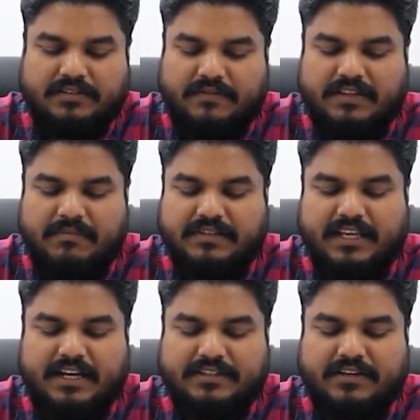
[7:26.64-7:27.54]
so when the
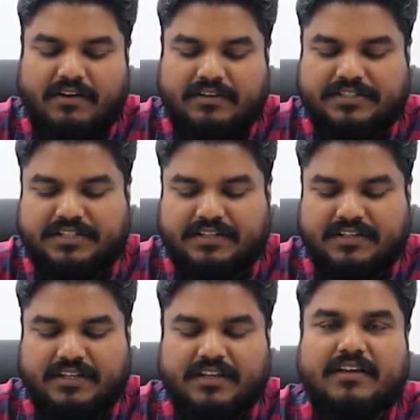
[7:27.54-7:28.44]
missile is launched,
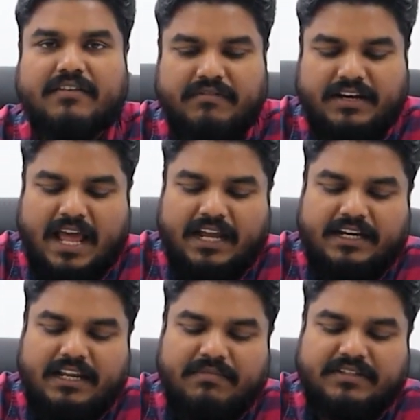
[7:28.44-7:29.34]
when
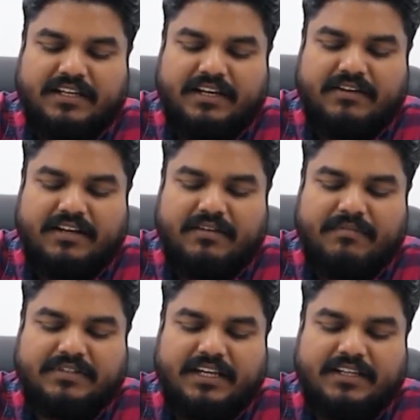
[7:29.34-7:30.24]
any missile
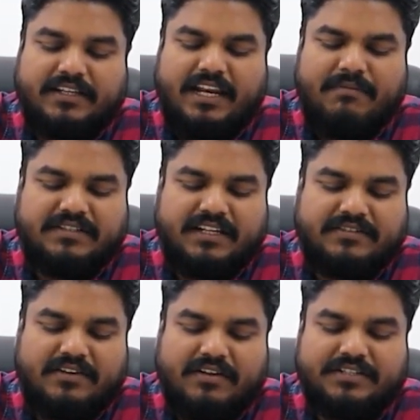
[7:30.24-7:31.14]

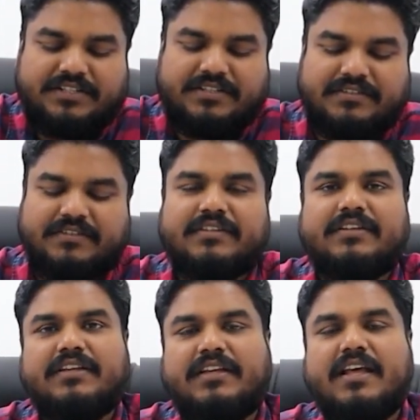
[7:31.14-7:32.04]
is launched,
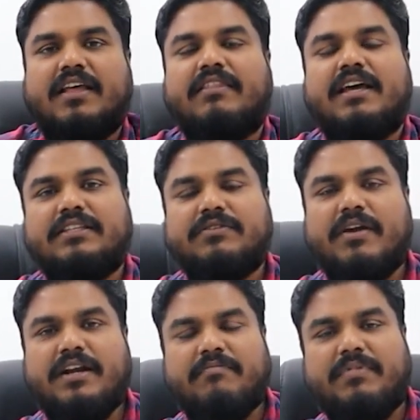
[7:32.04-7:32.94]
there is
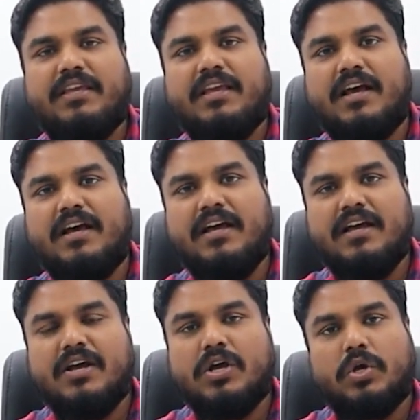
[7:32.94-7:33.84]
going to be
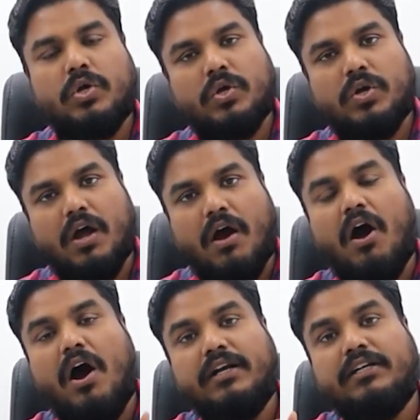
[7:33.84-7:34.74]
a
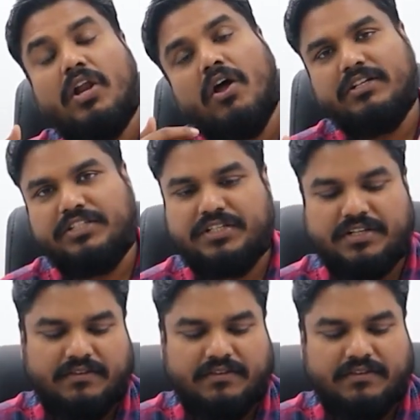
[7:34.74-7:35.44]
hot launch.